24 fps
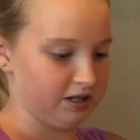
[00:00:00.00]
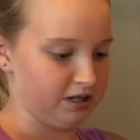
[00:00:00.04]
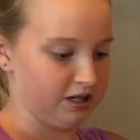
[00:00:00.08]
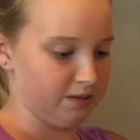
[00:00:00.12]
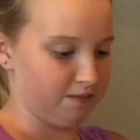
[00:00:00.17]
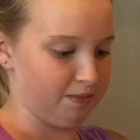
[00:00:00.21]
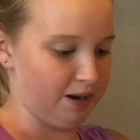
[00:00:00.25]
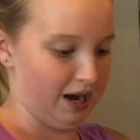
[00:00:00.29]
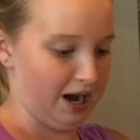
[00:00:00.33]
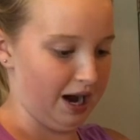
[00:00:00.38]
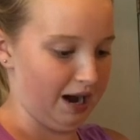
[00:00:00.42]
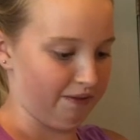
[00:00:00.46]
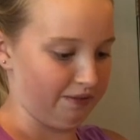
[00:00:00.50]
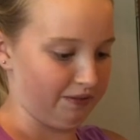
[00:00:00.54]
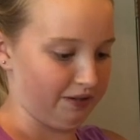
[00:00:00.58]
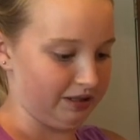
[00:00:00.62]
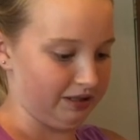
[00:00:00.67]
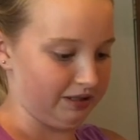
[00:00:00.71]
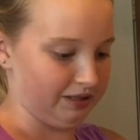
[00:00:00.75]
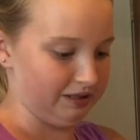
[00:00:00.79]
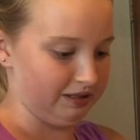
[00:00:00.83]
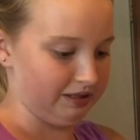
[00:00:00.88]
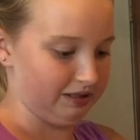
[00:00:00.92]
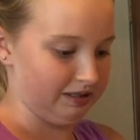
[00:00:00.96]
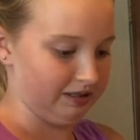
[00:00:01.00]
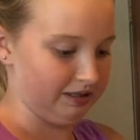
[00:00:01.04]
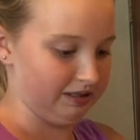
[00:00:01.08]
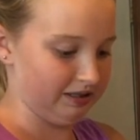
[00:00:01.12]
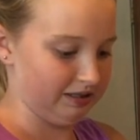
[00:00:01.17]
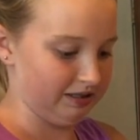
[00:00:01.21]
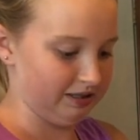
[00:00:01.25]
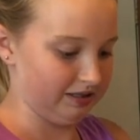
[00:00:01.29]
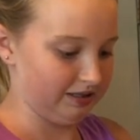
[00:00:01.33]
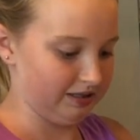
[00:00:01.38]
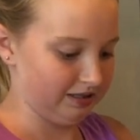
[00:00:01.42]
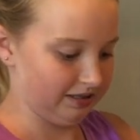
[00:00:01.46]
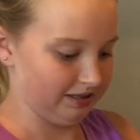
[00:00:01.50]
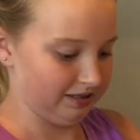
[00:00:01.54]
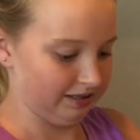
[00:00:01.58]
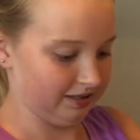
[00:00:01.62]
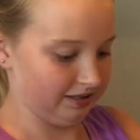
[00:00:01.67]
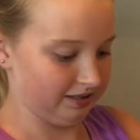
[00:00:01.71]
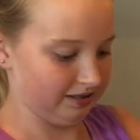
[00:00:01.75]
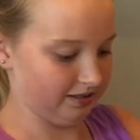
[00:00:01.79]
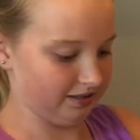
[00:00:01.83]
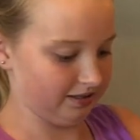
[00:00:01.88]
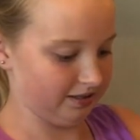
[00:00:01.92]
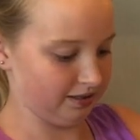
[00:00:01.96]
Might have to.
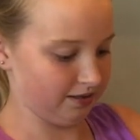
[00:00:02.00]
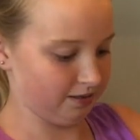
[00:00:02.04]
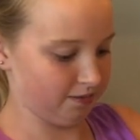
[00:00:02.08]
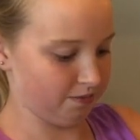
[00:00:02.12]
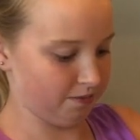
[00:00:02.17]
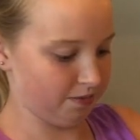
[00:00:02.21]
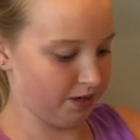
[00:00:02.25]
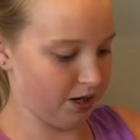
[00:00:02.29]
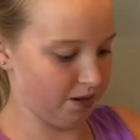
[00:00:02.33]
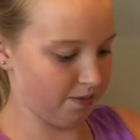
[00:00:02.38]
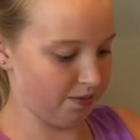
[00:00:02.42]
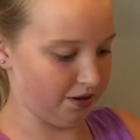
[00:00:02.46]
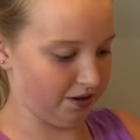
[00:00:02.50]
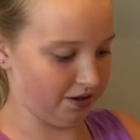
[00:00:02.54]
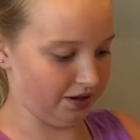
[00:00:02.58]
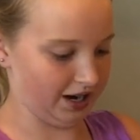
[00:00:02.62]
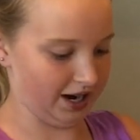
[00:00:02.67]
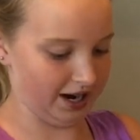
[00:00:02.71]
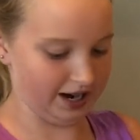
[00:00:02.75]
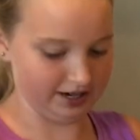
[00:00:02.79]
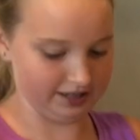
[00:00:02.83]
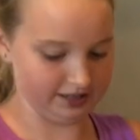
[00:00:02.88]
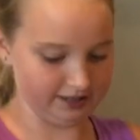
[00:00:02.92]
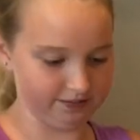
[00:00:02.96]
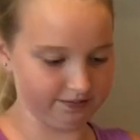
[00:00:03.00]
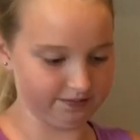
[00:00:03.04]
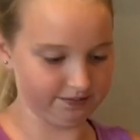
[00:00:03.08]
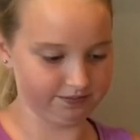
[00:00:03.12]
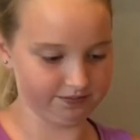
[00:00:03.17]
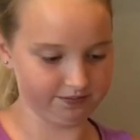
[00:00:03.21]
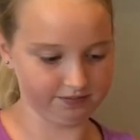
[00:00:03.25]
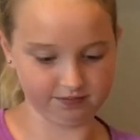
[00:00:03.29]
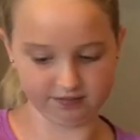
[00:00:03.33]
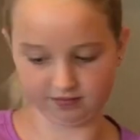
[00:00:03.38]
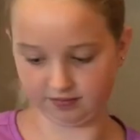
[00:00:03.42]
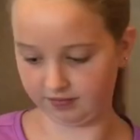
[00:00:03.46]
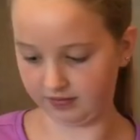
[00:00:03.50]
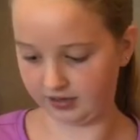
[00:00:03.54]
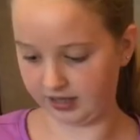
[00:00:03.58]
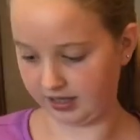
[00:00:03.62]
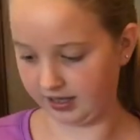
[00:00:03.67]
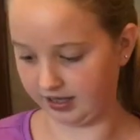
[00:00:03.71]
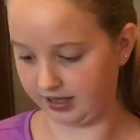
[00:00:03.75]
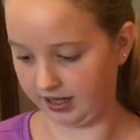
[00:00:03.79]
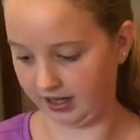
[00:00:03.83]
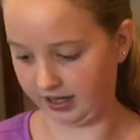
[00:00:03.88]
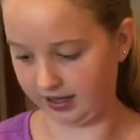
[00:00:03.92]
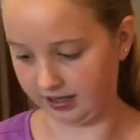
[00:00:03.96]
Peanut butter kind of
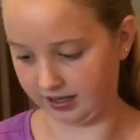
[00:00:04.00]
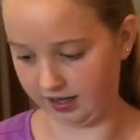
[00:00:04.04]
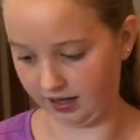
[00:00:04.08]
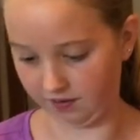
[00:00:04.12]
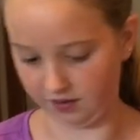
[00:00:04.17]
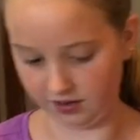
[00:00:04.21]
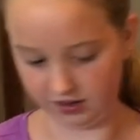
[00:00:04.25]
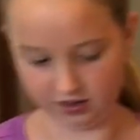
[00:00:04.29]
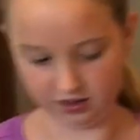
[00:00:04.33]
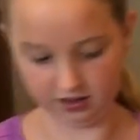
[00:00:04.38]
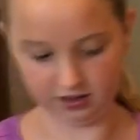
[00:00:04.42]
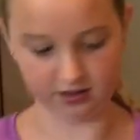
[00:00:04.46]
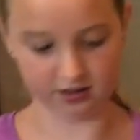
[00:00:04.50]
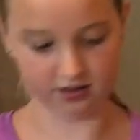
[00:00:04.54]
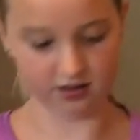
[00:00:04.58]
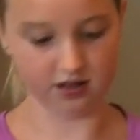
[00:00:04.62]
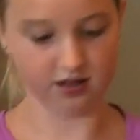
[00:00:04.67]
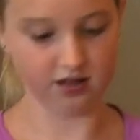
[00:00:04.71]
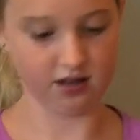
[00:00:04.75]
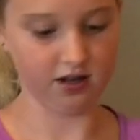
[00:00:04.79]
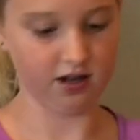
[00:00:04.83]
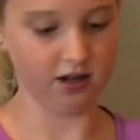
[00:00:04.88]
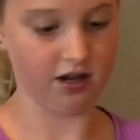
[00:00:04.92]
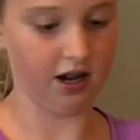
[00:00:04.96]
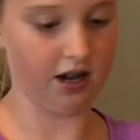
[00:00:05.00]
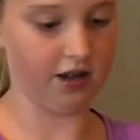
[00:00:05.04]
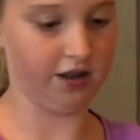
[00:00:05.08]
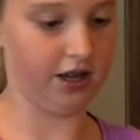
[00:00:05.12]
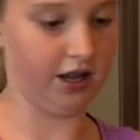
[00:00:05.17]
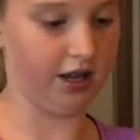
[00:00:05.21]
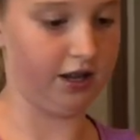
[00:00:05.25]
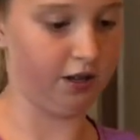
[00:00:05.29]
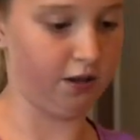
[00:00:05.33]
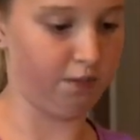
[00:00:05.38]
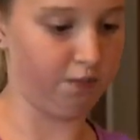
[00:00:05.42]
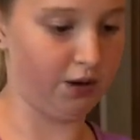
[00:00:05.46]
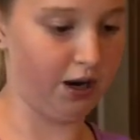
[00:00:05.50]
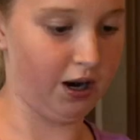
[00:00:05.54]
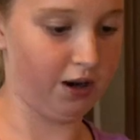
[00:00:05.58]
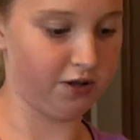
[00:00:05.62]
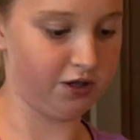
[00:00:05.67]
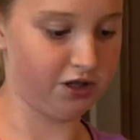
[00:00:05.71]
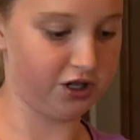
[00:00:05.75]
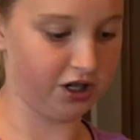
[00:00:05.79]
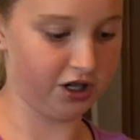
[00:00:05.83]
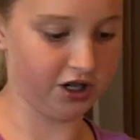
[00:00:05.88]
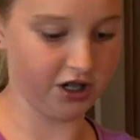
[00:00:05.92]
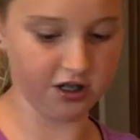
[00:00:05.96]
sticks to everything. And then the brown
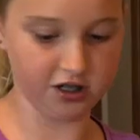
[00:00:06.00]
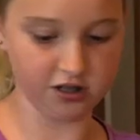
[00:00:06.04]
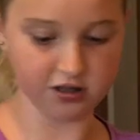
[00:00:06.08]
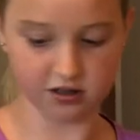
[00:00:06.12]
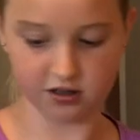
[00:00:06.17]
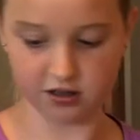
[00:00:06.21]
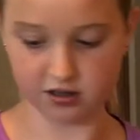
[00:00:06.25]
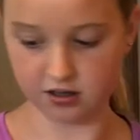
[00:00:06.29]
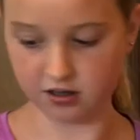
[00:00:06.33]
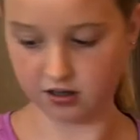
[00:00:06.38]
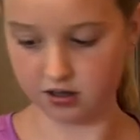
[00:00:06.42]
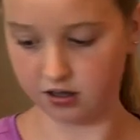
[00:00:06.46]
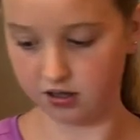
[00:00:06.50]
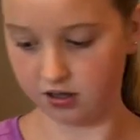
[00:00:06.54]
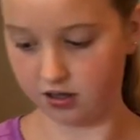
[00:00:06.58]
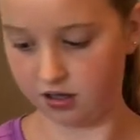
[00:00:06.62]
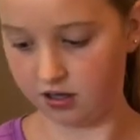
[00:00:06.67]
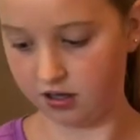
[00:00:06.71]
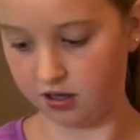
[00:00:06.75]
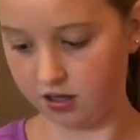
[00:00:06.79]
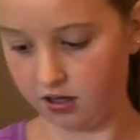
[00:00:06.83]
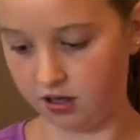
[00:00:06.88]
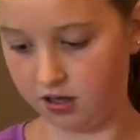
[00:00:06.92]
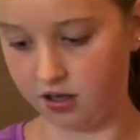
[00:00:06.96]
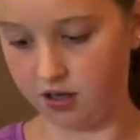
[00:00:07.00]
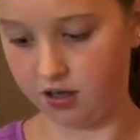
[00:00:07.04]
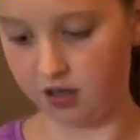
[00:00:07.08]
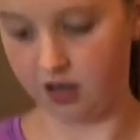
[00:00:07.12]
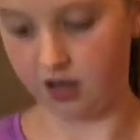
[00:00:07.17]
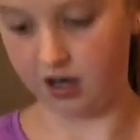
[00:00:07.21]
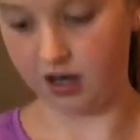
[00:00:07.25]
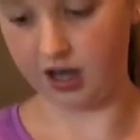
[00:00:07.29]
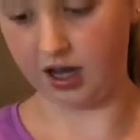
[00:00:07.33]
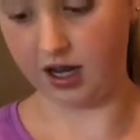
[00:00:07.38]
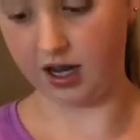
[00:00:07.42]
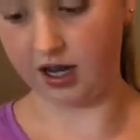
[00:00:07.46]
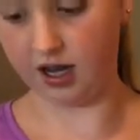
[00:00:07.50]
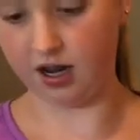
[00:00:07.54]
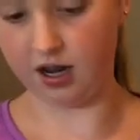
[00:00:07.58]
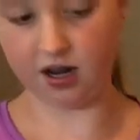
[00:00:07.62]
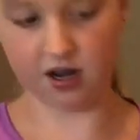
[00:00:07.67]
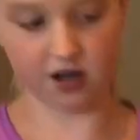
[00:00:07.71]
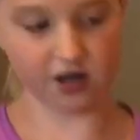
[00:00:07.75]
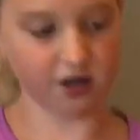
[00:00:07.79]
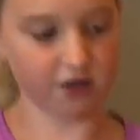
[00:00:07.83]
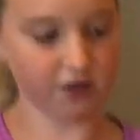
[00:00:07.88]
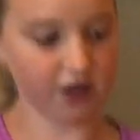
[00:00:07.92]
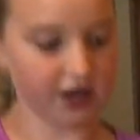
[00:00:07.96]
sugar
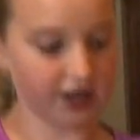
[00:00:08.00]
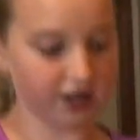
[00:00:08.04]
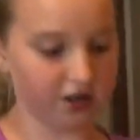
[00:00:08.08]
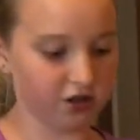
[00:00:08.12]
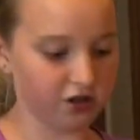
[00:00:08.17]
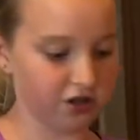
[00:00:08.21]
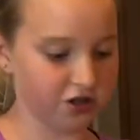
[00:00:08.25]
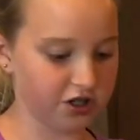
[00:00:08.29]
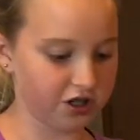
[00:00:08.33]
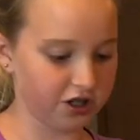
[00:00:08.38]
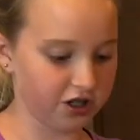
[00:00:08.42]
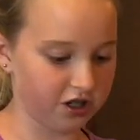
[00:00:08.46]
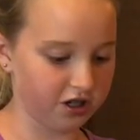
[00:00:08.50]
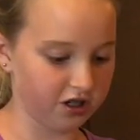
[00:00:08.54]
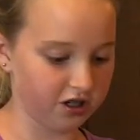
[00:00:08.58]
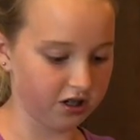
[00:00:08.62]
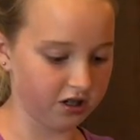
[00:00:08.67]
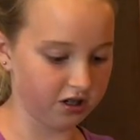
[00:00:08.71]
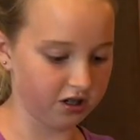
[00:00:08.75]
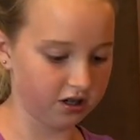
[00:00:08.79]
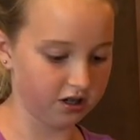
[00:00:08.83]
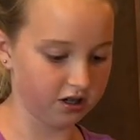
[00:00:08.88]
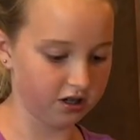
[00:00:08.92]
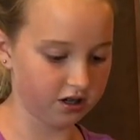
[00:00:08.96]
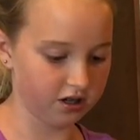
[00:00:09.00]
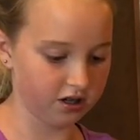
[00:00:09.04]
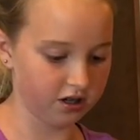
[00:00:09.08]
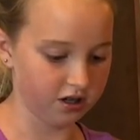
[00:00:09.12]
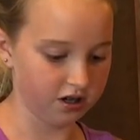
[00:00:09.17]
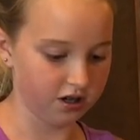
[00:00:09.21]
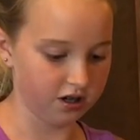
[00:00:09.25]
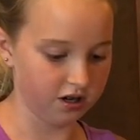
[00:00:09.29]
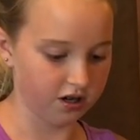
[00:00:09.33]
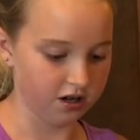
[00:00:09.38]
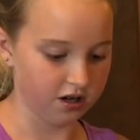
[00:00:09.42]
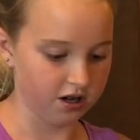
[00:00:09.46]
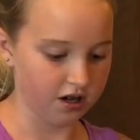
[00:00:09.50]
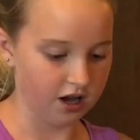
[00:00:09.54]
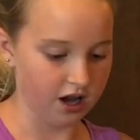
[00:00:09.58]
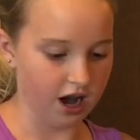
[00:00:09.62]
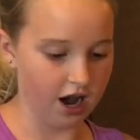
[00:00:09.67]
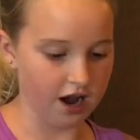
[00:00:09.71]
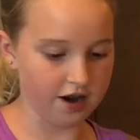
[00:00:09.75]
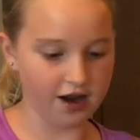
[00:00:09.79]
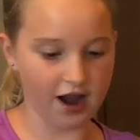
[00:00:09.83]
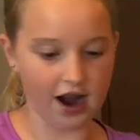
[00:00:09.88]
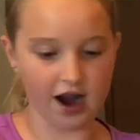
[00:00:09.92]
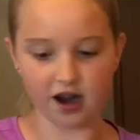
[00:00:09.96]
and your regular sugar.
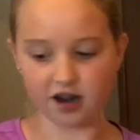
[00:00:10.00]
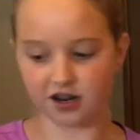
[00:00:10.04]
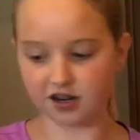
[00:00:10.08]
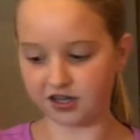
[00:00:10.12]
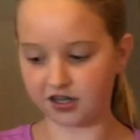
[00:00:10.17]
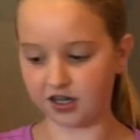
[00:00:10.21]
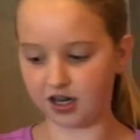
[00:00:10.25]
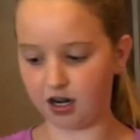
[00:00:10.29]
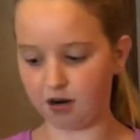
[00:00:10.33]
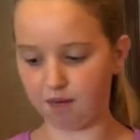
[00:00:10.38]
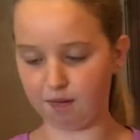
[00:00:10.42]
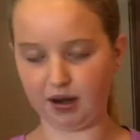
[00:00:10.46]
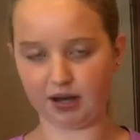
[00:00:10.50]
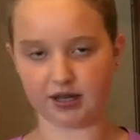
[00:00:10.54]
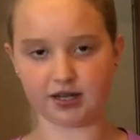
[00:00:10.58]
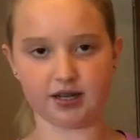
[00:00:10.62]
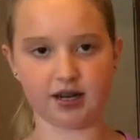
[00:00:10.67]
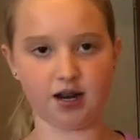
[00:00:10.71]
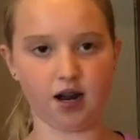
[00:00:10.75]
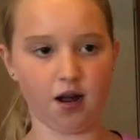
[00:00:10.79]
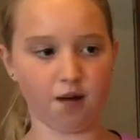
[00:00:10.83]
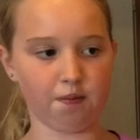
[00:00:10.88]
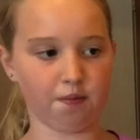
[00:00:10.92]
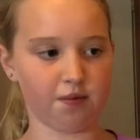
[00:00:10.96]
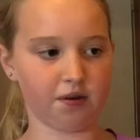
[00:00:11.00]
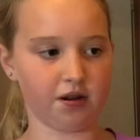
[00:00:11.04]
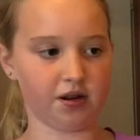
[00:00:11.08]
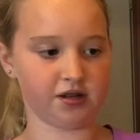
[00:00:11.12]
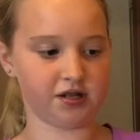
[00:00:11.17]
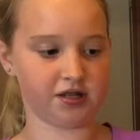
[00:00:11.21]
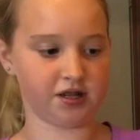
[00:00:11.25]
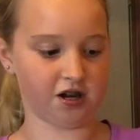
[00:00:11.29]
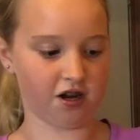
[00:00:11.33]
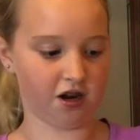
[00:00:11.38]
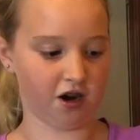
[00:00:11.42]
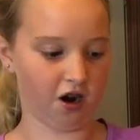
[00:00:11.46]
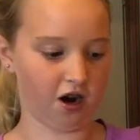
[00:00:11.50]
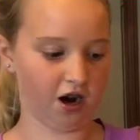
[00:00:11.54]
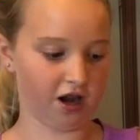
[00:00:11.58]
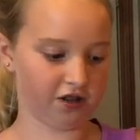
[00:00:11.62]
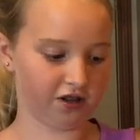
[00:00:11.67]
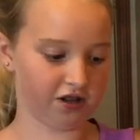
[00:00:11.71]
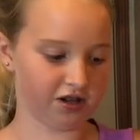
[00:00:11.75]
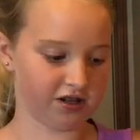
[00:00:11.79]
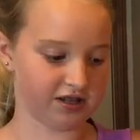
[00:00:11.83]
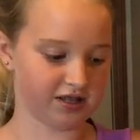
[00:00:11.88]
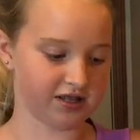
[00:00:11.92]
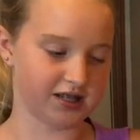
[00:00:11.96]
And now you're just going to mix it up until it
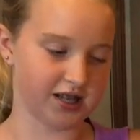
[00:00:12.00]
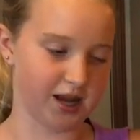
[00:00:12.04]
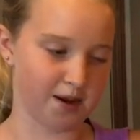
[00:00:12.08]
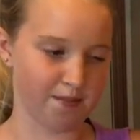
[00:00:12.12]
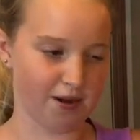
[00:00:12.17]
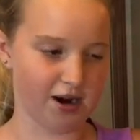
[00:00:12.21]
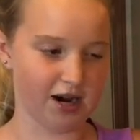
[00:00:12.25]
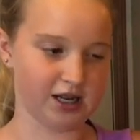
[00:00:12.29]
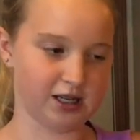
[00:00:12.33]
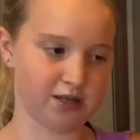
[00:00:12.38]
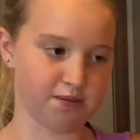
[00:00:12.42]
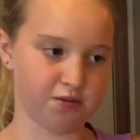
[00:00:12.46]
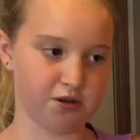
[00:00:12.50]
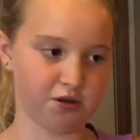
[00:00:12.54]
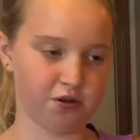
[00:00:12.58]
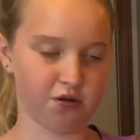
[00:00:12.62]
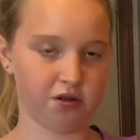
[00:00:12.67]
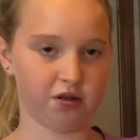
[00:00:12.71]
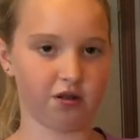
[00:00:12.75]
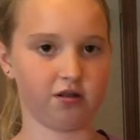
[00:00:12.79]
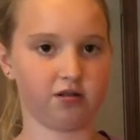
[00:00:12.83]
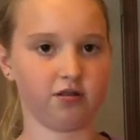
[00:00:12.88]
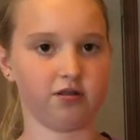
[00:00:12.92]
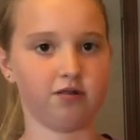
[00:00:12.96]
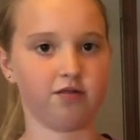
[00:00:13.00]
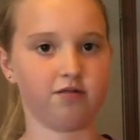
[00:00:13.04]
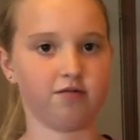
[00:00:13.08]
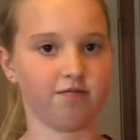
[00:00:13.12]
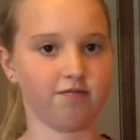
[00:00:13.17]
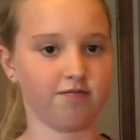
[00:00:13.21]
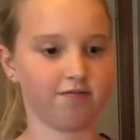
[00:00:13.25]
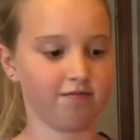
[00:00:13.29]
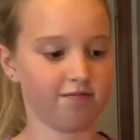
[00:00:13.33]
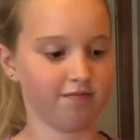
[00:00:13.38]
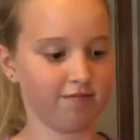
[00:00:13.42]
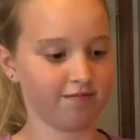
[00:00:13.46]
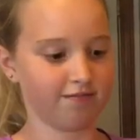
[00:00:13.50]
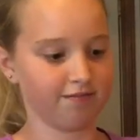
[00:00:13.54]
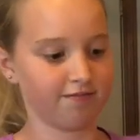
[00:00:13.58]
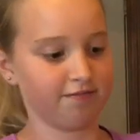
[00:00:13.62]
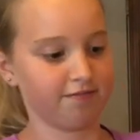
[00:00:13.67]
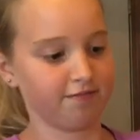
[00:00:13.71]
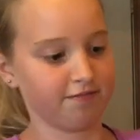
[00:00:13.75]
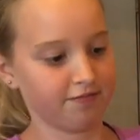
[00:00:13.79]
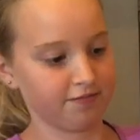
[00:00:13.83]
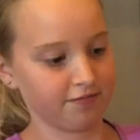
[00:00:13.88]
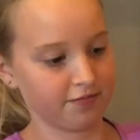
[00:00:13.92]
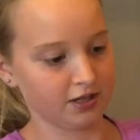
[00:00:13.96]
looks semi-smooth.
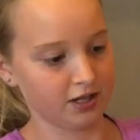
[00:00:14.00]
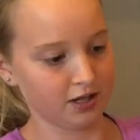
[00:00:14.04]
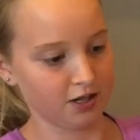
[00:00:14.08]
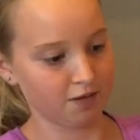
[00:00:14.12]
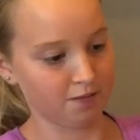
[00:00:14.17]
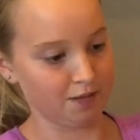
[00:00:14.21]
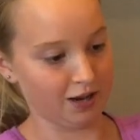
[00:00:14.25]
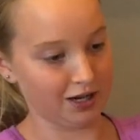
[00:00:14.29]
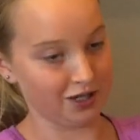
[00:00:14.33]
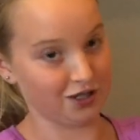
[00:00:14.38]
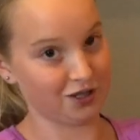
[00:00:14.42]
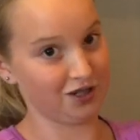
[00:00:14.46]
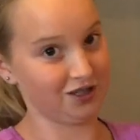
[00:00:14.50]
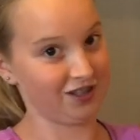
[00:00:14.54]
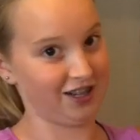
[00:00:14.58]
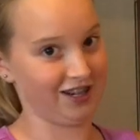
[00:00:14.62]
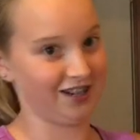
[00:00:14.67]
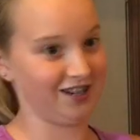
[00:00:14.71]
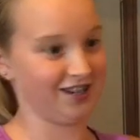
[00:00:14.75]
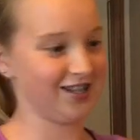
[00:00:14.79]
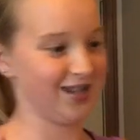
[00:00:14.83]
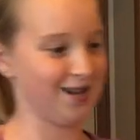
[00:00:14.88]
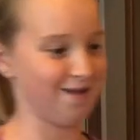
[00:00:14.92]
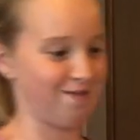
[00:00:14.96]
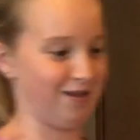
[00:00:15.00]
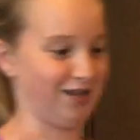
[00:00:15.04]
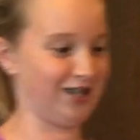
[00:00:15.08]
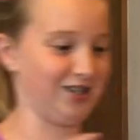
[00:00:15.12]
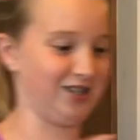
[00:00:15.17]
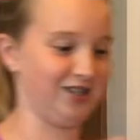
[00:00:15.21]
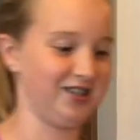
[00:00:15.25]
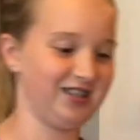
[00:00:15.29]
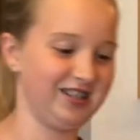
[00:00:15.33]
Make sure you like your stand mixer.